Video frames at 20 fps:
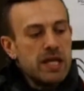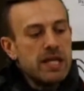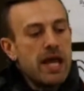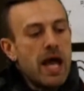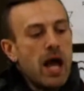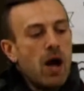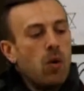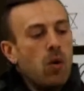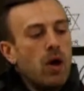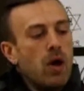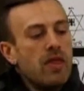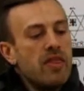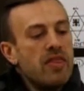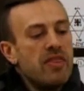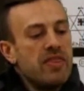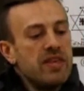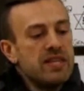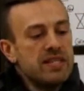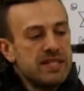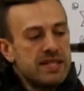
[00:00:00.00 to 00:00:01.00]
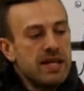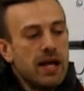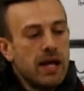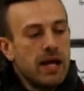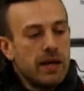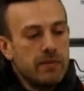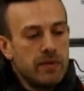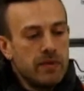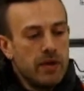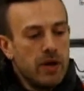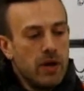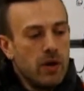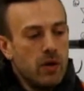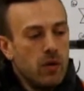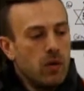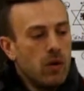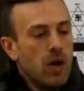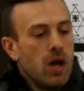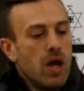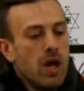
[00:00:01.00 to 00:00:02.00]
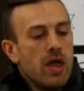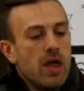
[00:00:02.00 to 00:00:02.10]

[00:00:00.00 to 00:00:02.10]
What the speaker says: Now, this time, though,